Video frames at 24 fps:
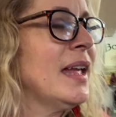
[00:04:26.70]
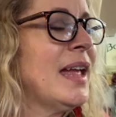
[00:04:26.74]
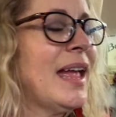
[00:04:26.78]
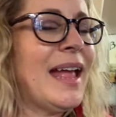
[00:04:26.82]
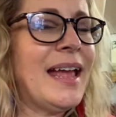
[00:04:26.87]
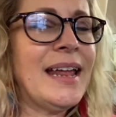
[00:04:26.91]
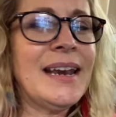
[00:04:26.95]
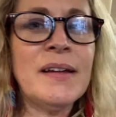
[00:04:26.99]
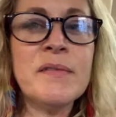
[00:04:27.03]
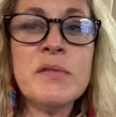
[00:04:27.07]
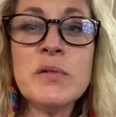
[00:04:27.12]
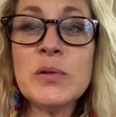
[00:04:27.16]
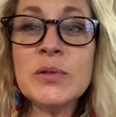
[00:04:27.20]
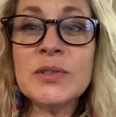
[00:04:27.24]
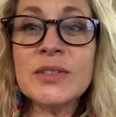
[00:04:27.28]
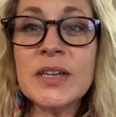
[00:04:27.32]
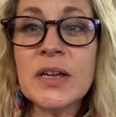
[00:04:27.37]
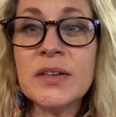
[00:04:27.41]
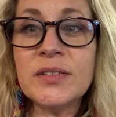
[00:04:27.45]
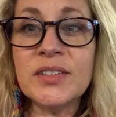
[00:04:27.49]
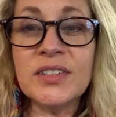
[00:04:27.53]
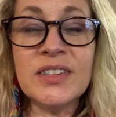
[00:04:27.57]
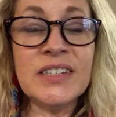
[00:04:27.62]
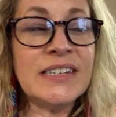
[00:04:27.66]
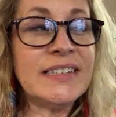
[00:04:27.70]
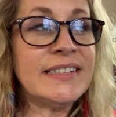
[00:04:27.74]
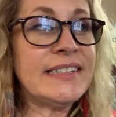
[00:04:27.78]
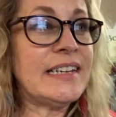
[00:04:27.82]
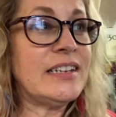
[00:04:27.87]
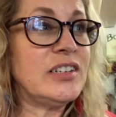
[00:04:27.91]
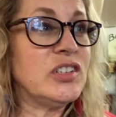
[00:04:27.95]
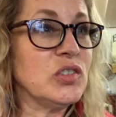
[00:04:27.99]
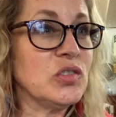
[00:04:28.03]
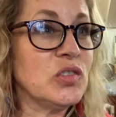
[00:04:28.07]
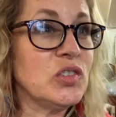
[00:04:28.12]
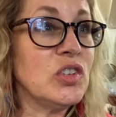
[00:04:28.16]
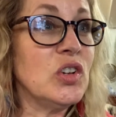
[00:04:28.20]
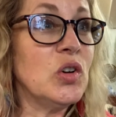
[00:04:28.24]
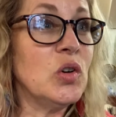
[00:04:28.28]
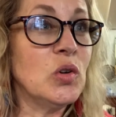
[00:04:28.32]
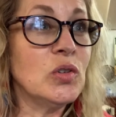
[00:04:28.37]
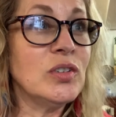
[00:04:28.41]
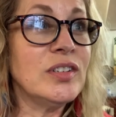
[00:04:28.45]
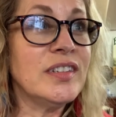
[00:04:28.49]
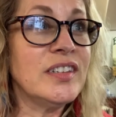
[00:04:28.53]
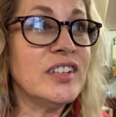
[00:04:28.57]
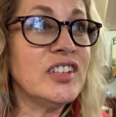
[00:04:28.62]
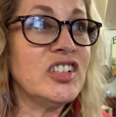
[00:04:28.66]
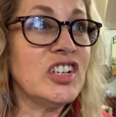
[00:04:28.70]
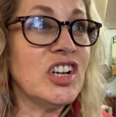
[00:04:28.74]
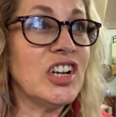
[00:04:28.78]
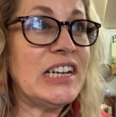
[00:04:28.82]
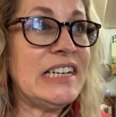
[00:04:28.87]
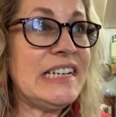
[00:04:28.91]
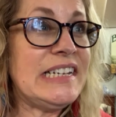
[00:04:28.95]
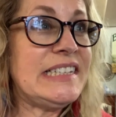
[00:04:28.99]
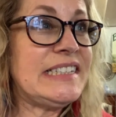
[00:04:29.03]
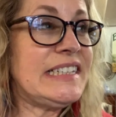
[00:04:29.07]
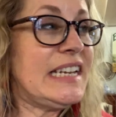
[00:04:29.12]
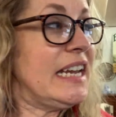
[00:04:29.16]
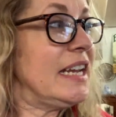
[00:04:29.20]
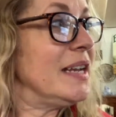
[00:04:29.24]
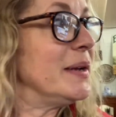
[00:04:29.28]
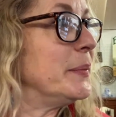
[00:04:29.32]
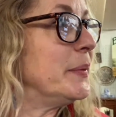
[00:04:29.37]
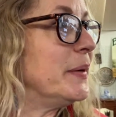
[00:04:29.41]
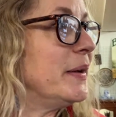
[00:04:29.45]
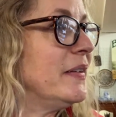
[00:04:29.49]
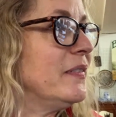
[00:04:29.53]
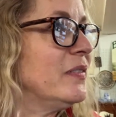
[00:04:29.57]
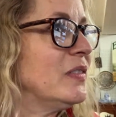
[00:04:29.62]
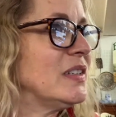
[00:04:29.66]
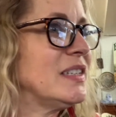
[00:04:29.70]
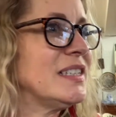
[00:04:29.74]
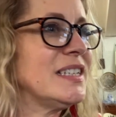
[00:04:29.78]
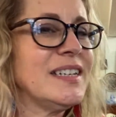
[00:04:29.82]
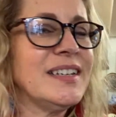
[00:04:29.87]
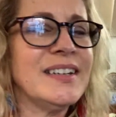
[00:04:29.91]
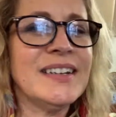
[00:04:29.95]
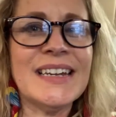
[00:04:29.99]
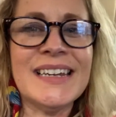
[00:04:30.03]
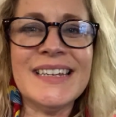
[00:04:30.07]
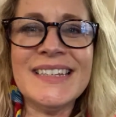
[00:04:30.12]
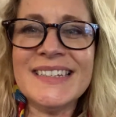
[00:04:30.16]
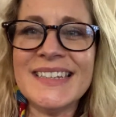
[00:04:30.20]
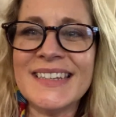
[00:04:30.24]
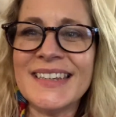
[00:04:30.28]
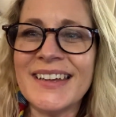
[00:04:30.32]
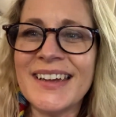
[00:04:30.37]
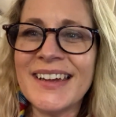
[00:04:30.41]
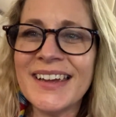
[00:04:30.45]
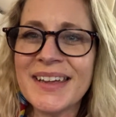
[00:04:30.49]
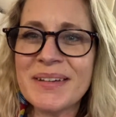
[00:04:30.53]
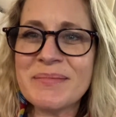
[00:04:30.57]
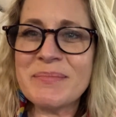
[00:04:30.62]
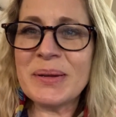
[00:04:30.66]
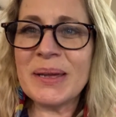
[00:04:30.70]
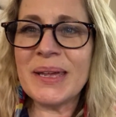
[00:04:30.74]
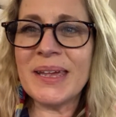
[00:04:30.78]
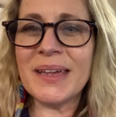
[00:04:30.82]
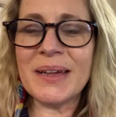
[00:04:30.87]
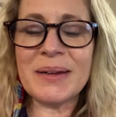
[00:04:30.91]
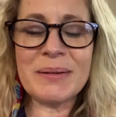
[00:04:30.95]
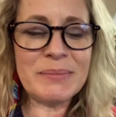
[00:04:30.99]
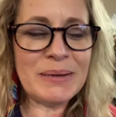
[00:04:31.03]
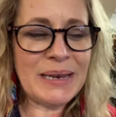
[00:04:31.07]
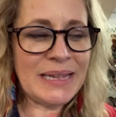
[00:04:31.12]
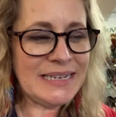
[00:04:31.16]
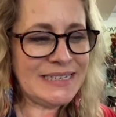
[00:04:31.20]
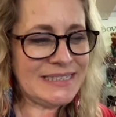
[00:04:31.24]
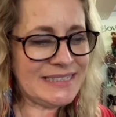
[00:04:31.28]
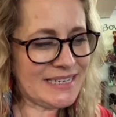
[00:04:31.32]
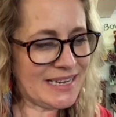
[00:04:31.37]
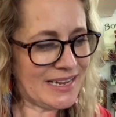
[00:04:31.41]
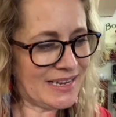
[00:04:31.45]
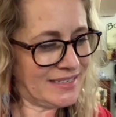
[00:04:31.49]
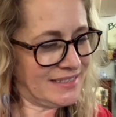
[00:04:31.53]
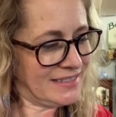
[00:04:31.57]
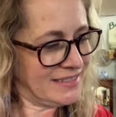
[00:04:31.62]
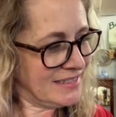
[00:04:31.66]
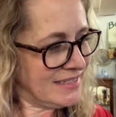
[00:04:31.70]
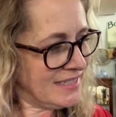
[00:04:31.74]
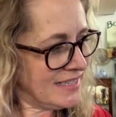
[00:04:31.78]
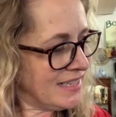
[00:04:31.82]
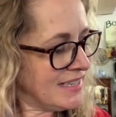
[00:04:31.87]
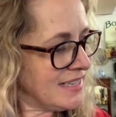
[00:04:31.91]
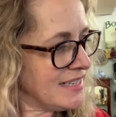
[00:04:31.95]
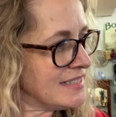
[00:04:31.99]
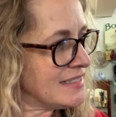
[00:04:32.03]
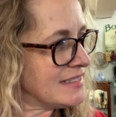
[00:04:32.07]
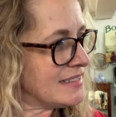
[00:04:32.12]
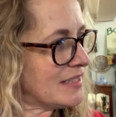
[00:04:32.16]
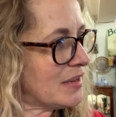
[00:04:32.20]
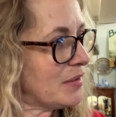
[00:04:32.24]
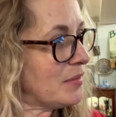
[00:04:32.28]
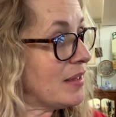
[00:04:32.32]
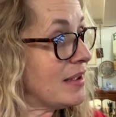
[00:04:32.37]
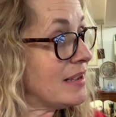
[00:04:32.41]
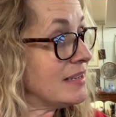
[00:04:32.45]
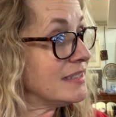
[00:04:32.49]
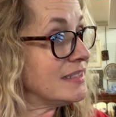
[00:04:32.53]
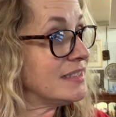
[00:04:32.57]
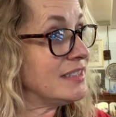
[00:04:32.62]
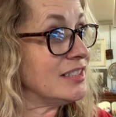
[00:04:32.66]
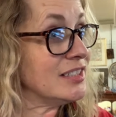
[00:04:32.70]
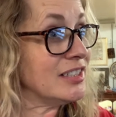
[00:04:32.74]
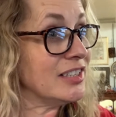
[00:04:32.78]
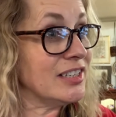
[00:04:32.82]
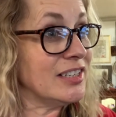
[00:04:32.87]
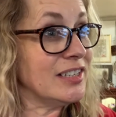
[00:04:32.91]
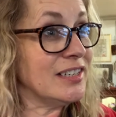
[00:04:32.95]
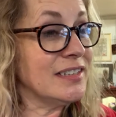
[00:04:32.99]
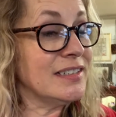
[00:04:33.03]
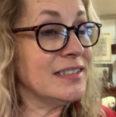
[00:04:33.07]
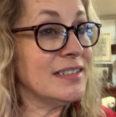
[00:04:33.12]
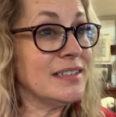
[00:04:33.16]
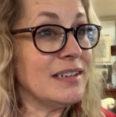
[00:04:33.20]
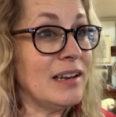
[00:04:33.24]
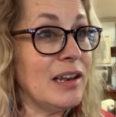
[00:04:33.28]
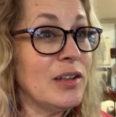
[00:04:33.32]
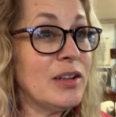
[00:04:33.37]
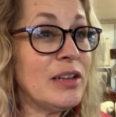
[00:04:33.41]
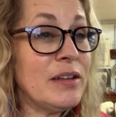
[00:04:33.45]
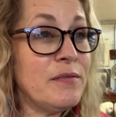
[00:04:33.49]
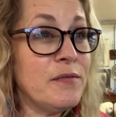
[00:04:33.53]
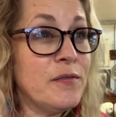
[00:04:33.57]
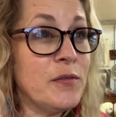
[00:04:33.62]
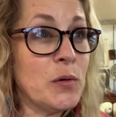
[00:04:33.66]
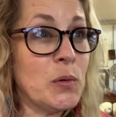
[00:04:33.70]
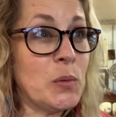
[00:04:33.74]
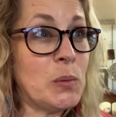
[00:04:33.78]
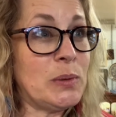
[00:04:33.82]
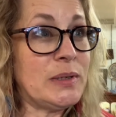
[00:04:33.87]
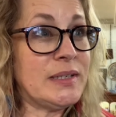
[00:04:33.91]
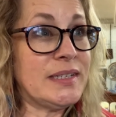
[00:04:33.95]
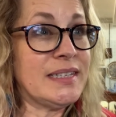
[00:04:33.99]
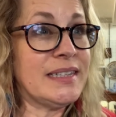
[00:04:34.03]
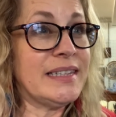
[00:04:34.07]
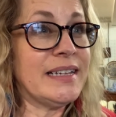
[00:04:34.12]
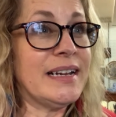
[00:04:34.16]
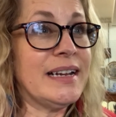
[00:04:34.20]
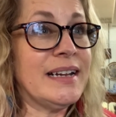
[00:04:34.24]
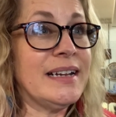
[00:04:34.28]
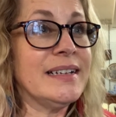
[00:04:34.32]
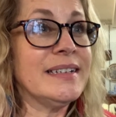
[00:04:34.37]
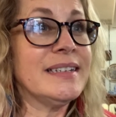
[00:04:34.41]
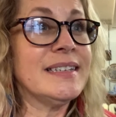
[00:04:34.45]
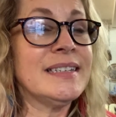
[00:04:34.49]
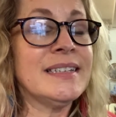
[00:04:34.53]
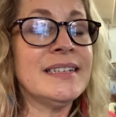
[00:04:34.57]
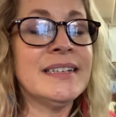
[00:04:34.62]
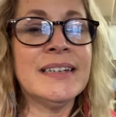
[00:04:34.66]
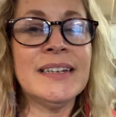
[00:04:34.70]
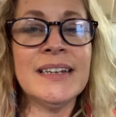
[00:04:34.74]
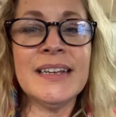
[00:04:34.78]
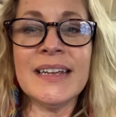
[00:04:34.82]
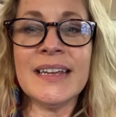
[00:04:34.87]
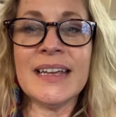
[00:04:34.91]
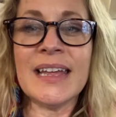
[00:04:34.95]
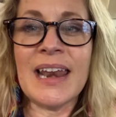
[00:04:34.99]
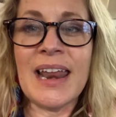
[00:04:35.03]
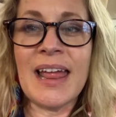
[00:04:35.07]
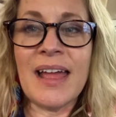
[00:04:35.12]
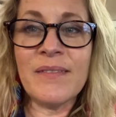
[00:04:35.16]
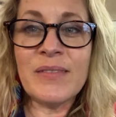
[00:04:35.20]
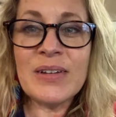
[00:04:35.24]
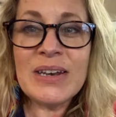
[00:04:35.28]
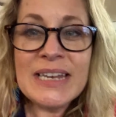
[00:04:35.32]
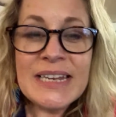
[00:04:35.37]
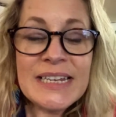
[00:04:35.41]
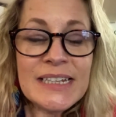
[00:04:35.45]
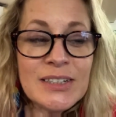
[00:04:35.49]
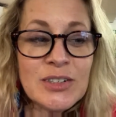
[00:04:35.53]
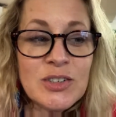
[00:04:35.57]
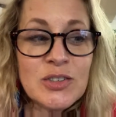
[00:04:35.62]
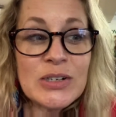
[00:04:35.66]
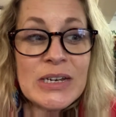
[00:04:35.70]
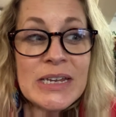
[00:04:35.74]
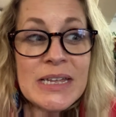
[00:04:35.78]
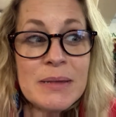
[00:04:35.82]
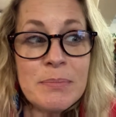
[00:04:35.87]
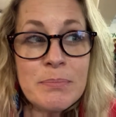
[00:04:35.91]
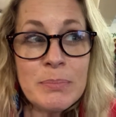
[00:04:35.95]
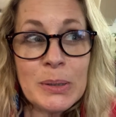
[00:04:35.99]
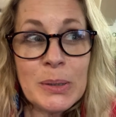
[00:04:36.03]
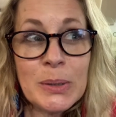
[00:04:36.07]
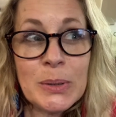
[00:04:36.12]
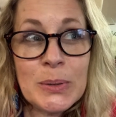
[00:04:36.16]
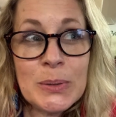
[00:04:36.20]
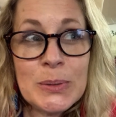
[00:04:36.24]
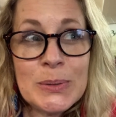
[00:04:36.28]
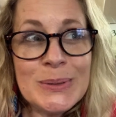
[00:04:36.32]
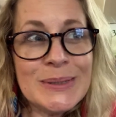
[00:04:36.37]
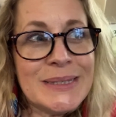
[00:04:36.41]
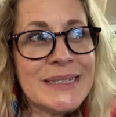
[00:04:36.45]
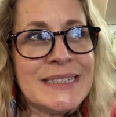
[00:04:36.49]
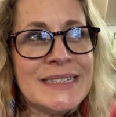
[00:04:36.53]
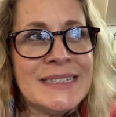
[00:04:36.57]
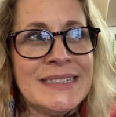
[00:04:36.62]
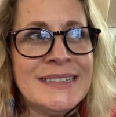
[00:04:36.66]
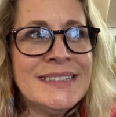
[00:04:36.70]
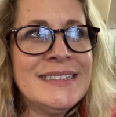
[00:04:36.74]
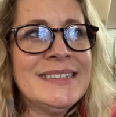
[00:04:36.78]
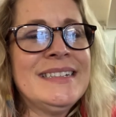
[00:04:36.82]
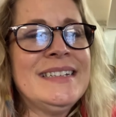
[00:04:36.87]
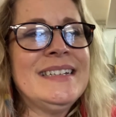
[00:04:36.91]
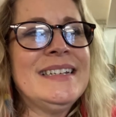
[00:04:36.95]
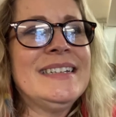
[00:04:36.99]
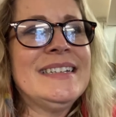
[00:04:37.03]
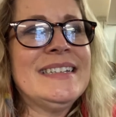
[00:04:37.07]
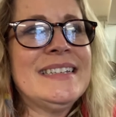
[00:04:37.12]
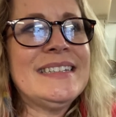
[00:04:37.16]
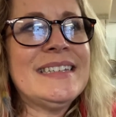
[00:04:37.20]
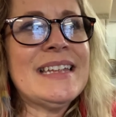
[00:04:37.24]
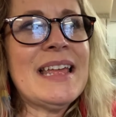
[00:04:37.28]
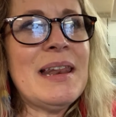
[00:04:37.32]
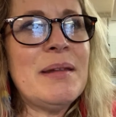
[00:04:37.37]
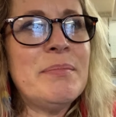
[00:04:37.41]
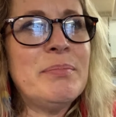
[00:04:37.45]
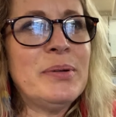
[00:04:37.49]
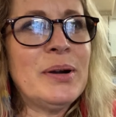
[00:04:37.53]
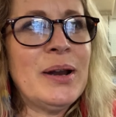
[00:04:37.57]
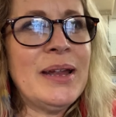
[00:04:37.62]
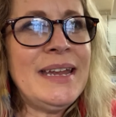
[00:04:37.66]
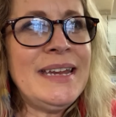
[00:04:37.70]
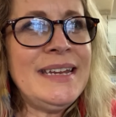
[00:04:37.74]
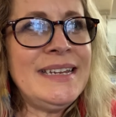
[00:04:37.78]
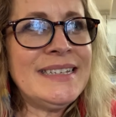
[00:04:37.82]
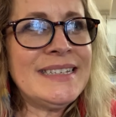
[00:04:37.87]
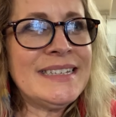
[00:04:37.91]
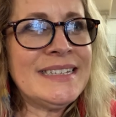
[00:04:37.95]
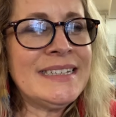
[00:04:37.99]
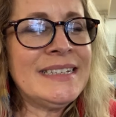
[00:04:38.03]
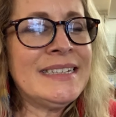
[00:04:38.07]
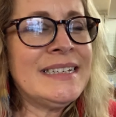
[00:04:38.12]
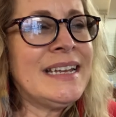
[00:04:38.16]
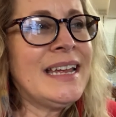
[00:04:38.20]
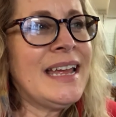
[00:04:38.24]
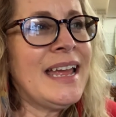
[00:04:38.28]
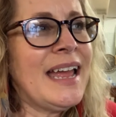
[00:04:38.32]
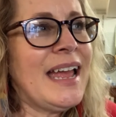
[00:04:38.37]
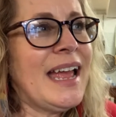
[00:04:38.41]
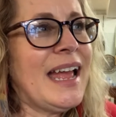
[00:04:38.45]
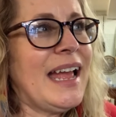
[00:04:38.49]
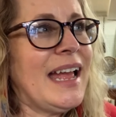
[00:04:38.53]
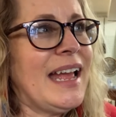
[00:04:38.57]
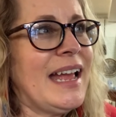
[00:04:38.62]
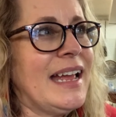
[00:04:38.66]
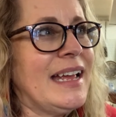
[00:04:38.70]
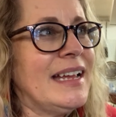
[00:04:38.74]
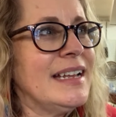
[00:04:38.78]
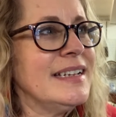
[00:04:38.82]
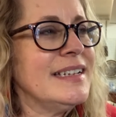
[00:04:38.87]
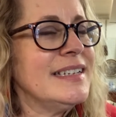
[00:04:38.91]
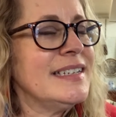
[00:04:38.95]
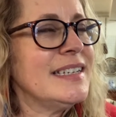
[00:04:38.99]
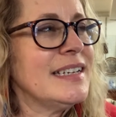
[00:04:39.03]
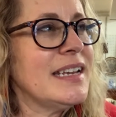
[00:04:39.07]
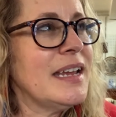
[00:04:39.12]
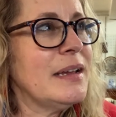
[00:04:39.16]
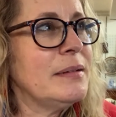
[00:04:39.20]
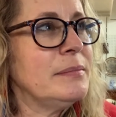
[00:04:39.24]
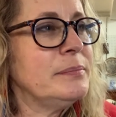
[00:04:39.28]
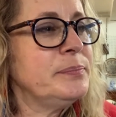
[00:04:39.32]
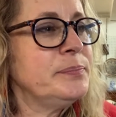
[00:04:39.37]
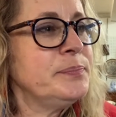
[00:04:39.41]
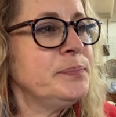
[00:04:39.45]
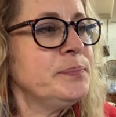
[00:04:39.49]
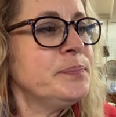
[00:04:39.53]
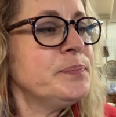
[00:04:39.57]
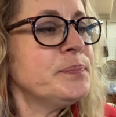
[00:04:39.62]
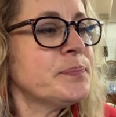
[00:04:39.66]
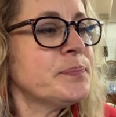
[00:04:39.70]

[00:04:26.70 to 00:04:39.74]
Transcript: and I've also done the essential, ordered the Chinese takeaway for tonight so that I can pick it up later. So that's done. So looking forward to that. Gonna have a little drinky poos to celebrate. And um,